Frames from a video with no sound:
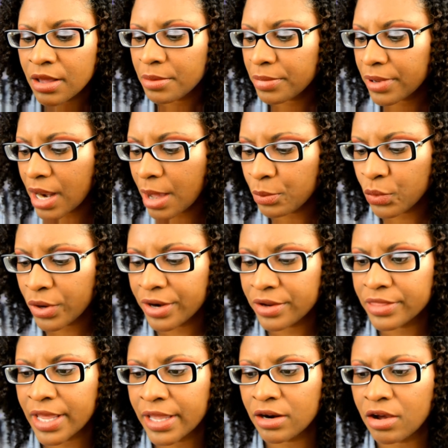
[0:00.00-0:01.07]
but I'm
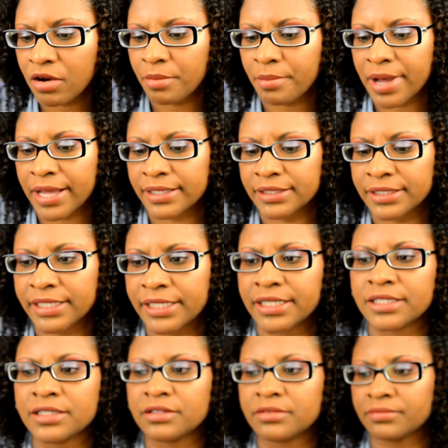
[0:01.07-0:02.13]
wearing that on my lid.